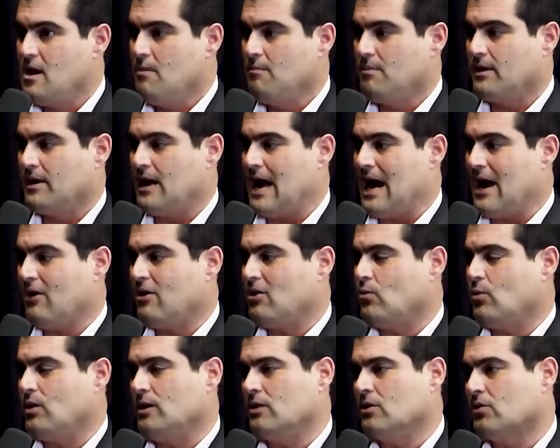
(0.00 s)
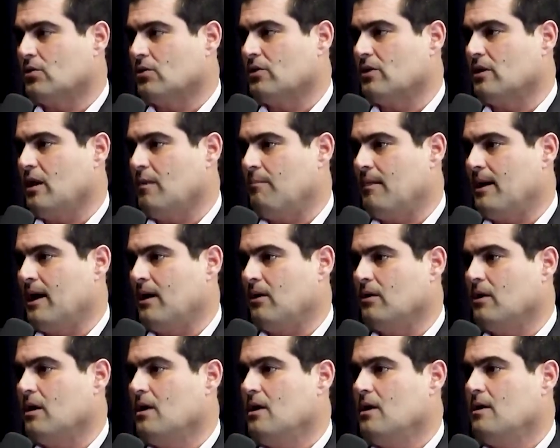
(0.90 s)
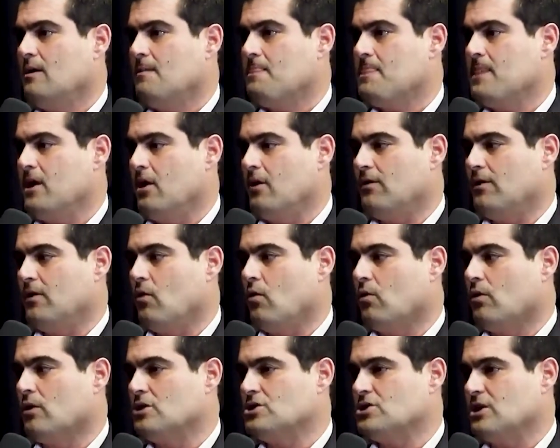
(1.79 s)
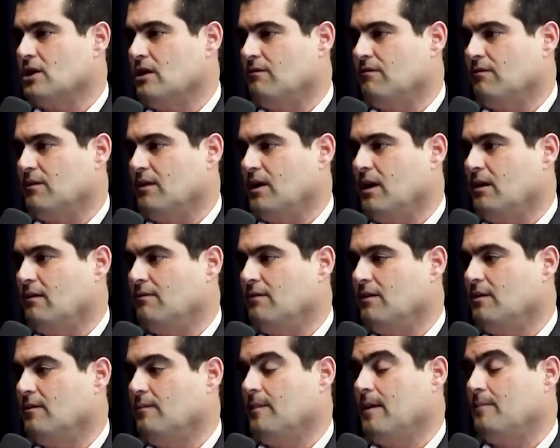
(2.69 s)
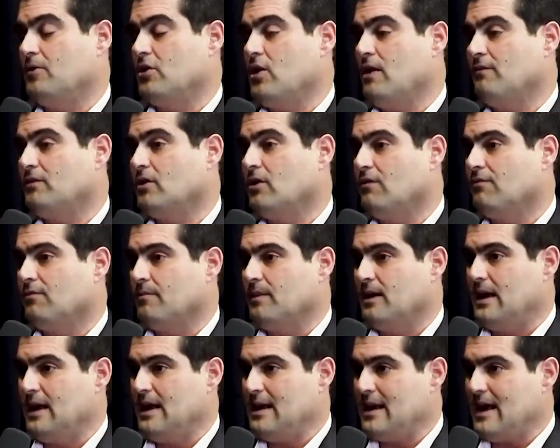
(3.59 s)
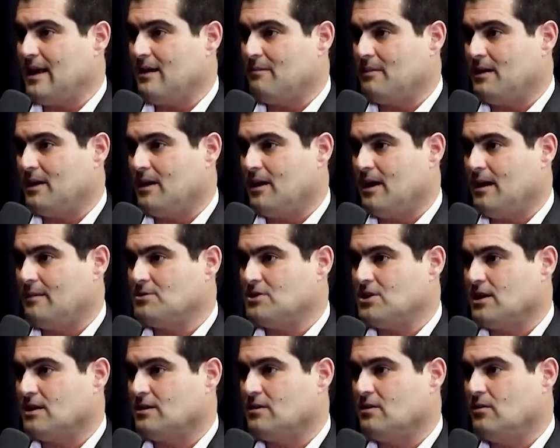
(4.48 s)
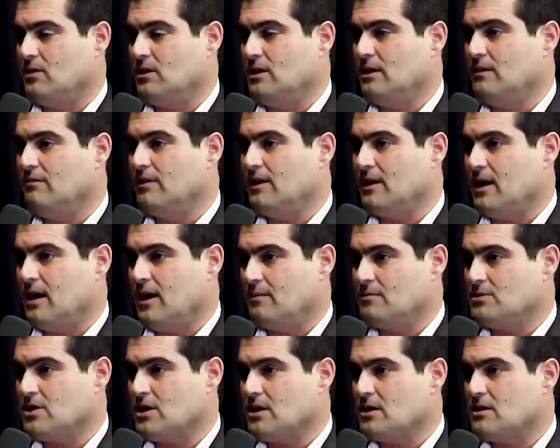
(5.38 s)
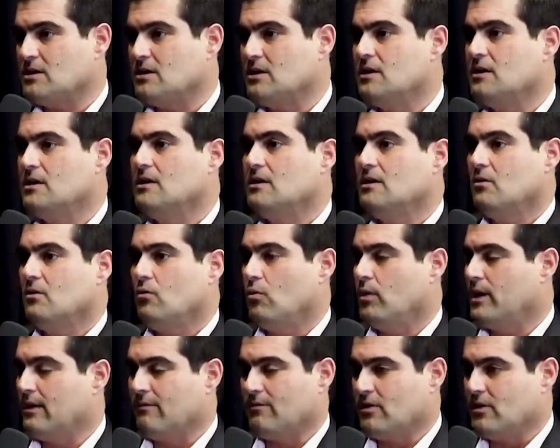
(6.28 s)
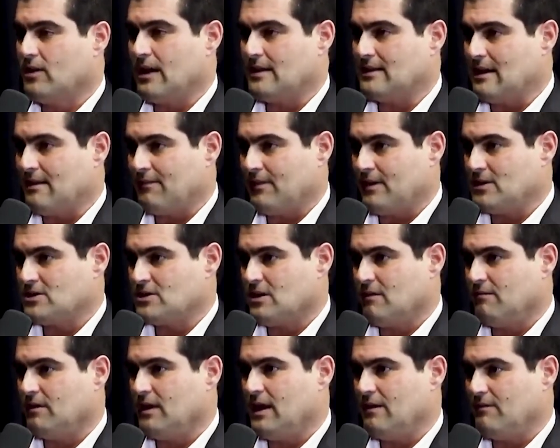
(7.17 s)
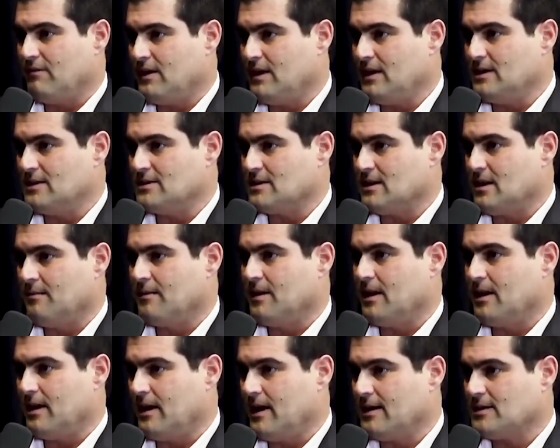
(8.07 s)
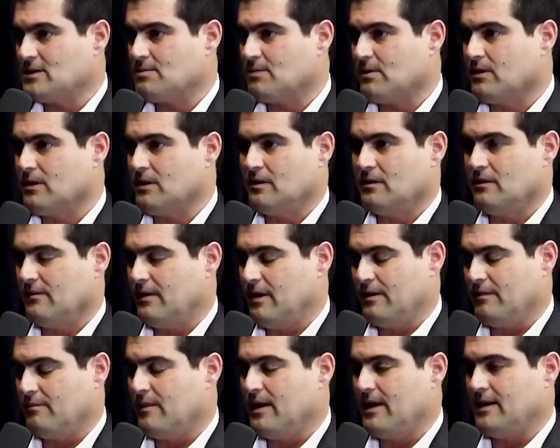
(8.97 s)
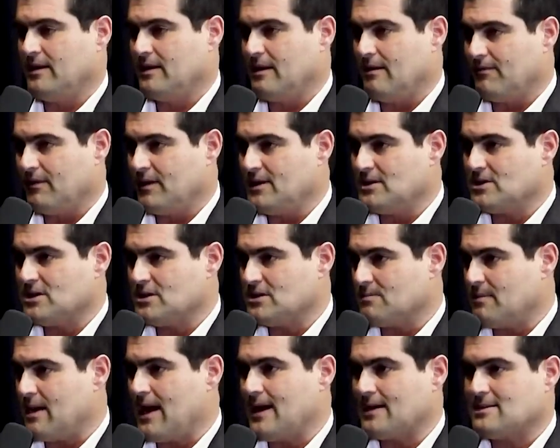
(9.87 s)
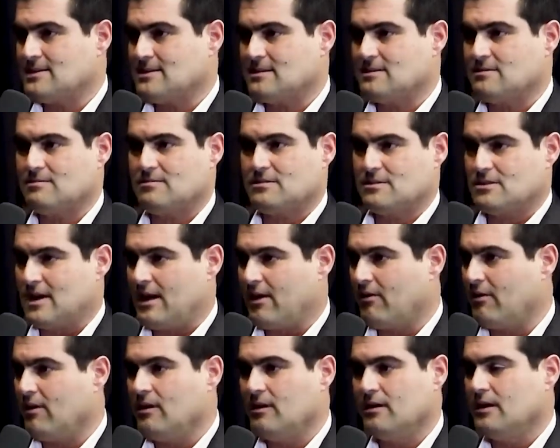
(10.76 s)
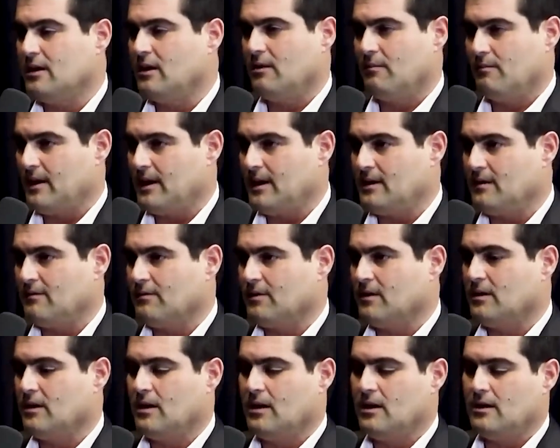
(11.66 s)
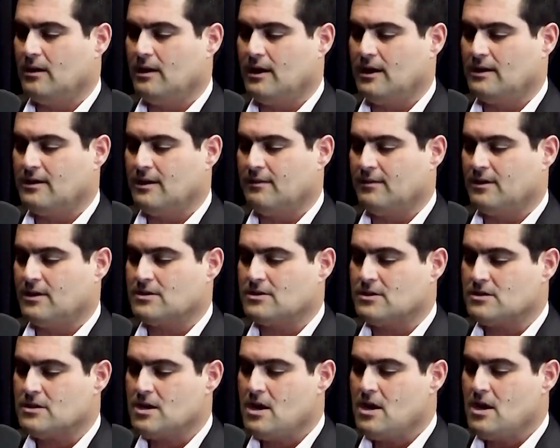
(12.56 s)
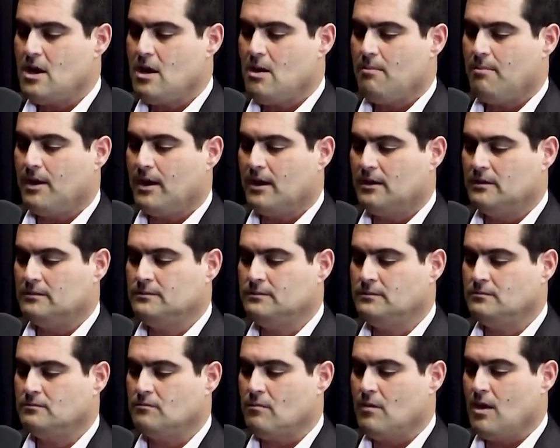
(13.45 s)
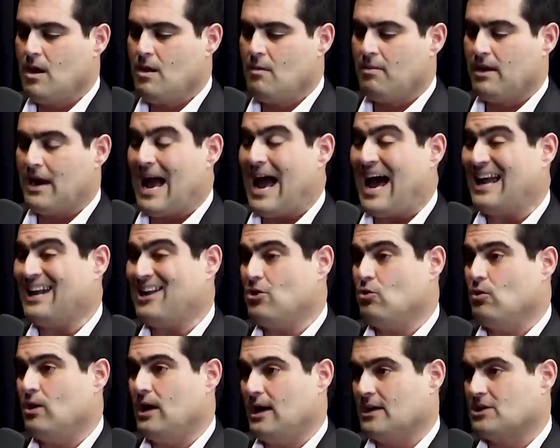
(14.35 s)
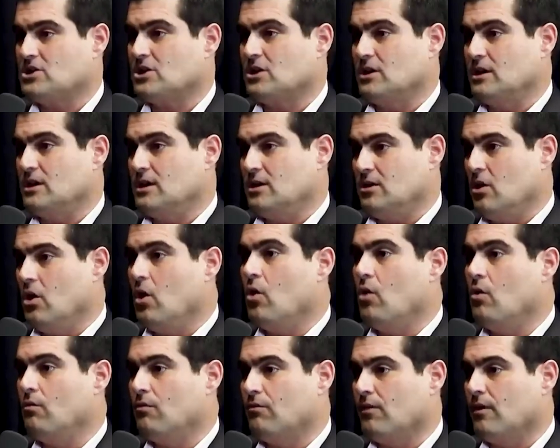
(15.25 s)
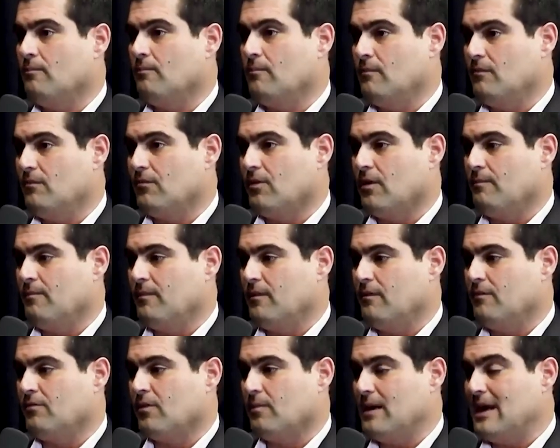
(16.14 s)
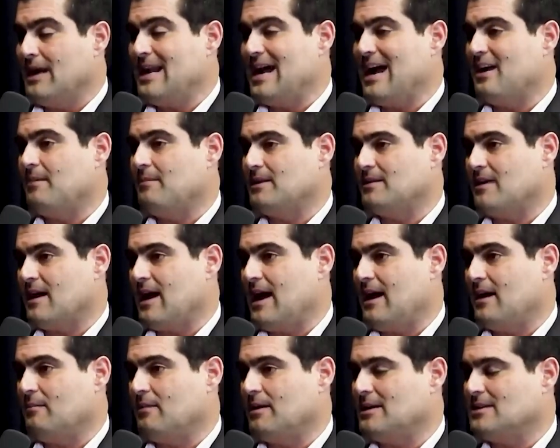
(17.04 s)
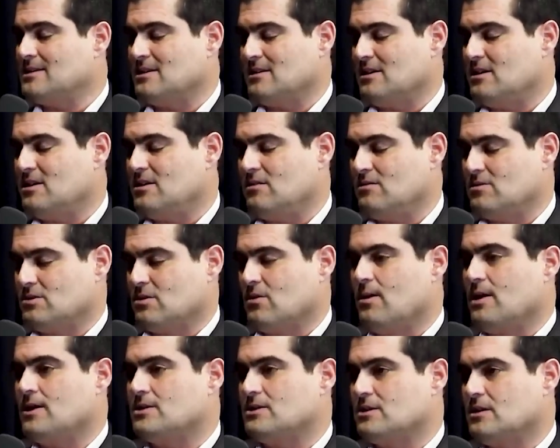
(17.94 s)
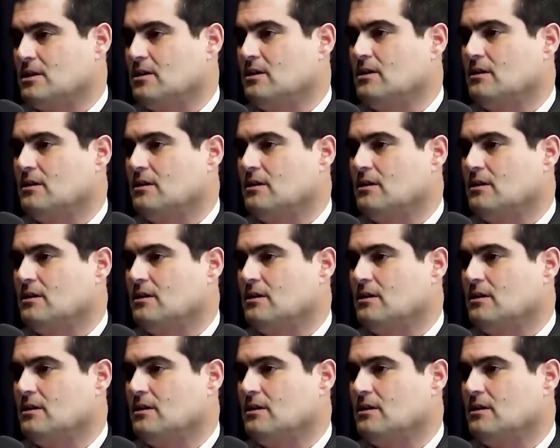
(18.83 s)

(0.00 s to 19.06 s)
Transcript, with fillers: But how could we learn about, you know, the origin of, of, remember, you have to go from inanimate object to a living object, whatever that definition of life is. And I'm not an expert in you know, many definitions, Max, Sarah, you know, many different uh, definitions. But But how do you actually go from, from, from inanimate to animate? It's a huge question.